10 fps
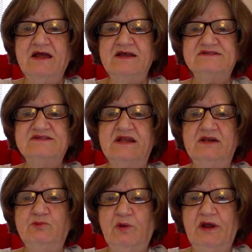He said,
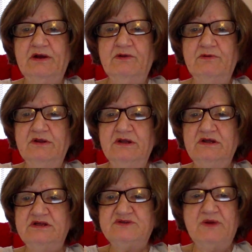and well,
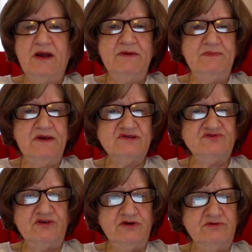it is probably best
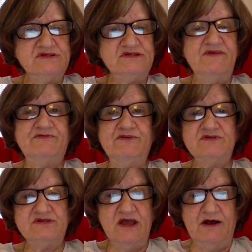for you to see for
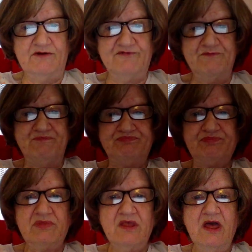yourself.
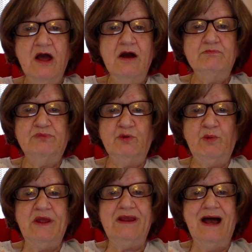But
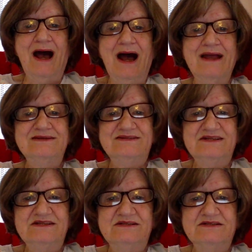when I
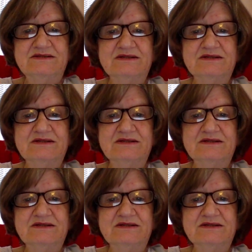did,